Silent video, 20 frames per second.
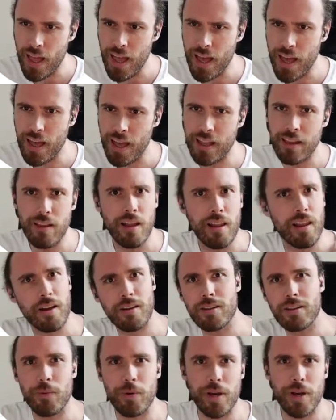
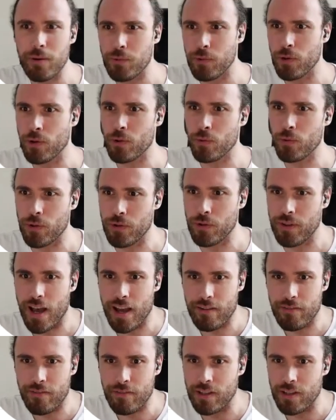along the way, we'll
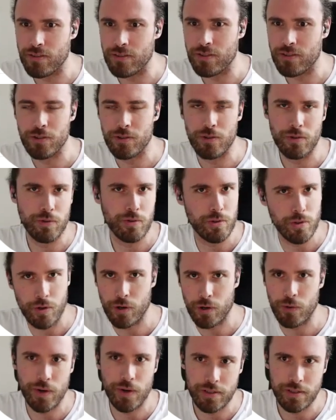dive into your
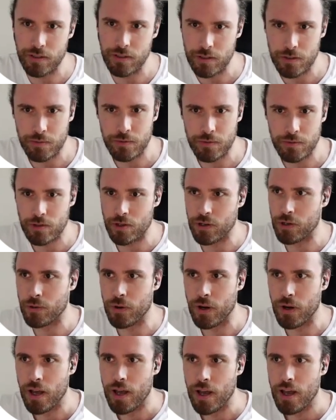questions.
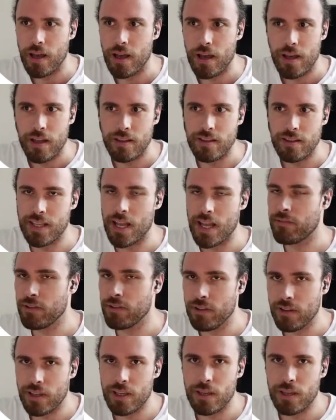So
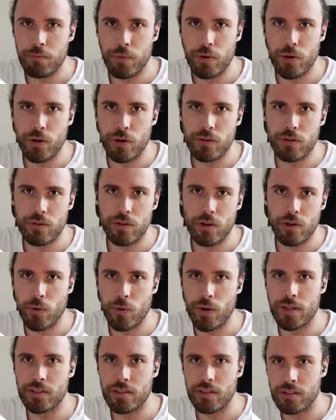definitely put your
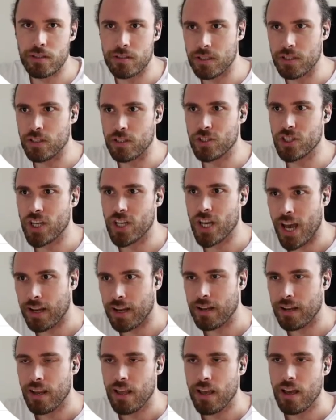questions in the
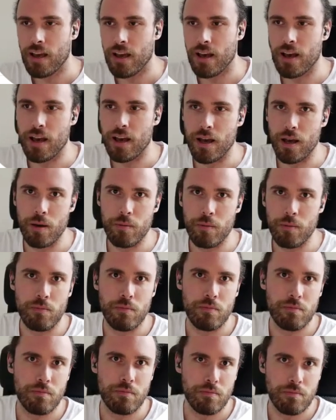chat,
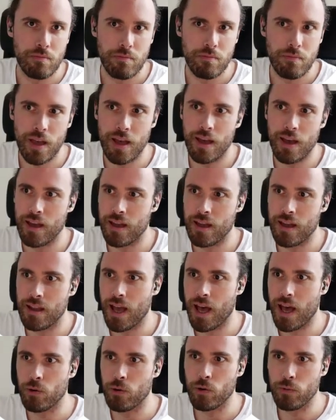and
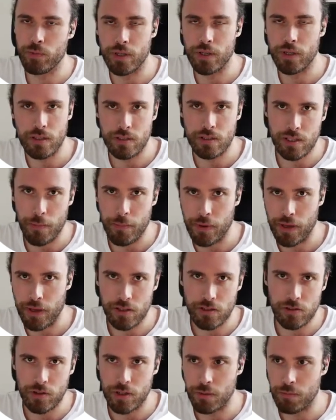I will be stopping
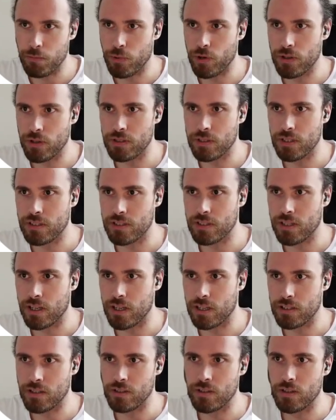at certain points in the
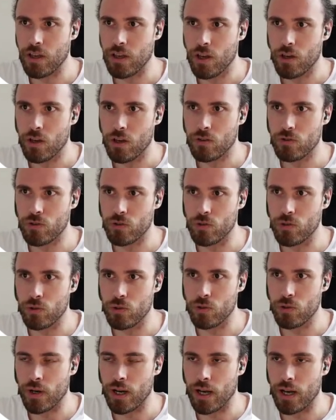session
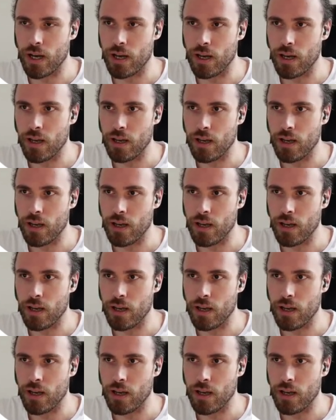to